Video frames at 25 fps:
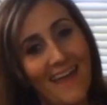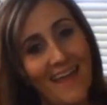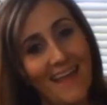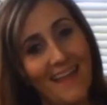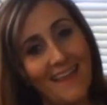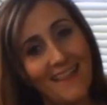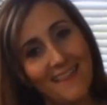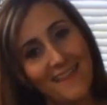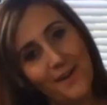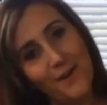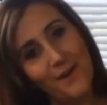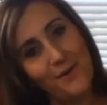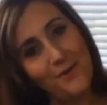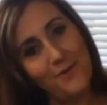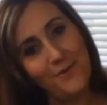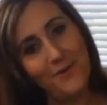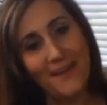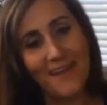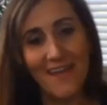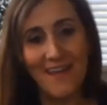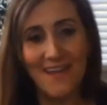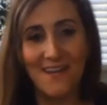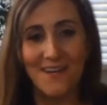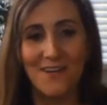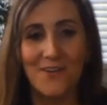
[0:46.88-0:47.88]
Hello
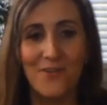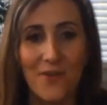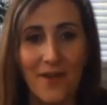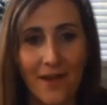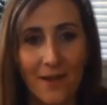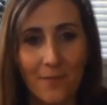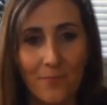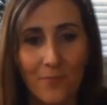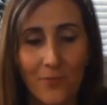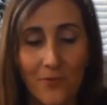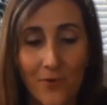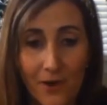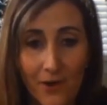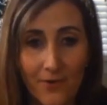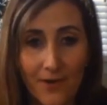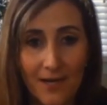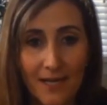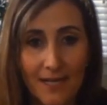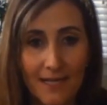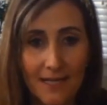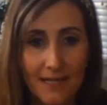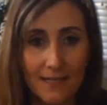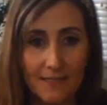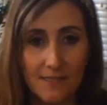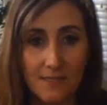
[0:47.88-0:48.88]
again, Grand Prairie.
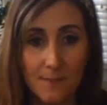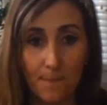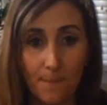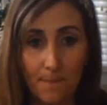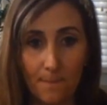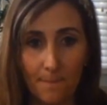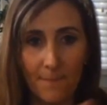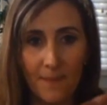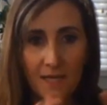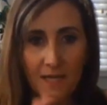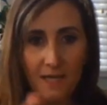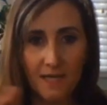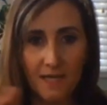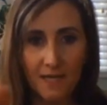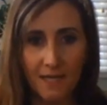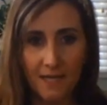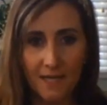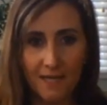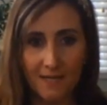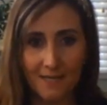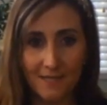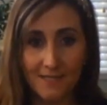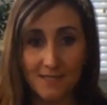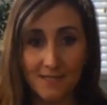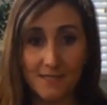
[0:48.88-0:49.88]
It's
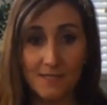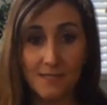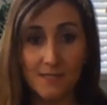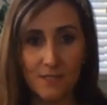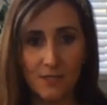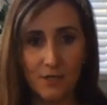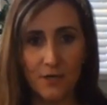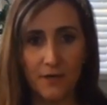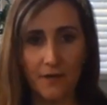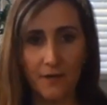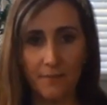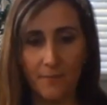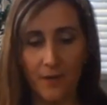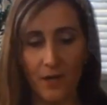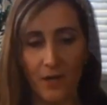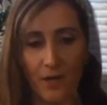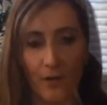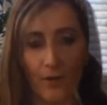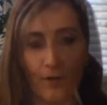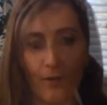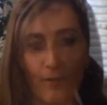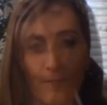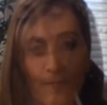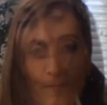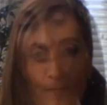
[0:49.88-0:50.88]
Mrs.
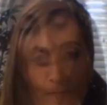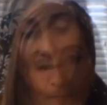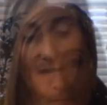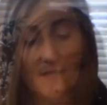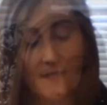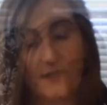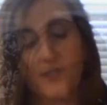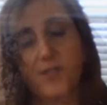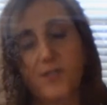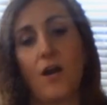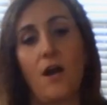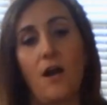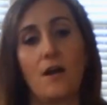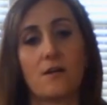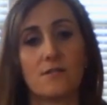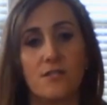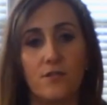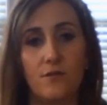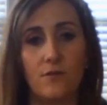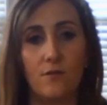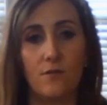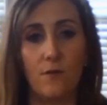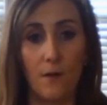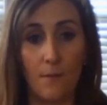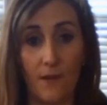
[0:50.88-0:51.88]
Turnbough. I wanted to talk
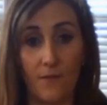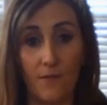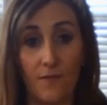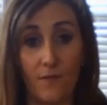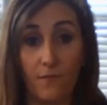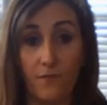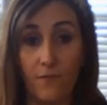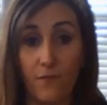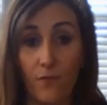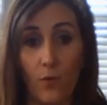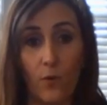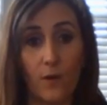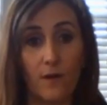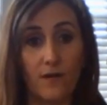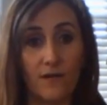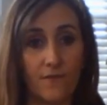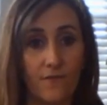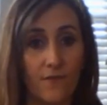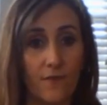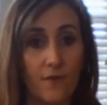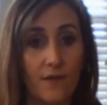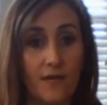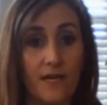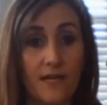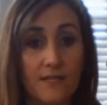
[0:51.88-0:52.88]
to you about the 4
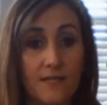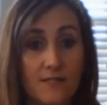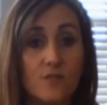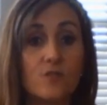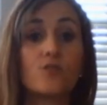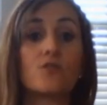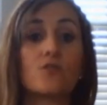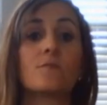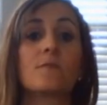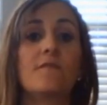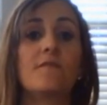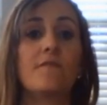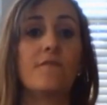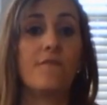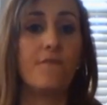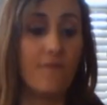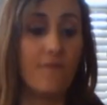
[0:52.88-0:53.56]
different instrument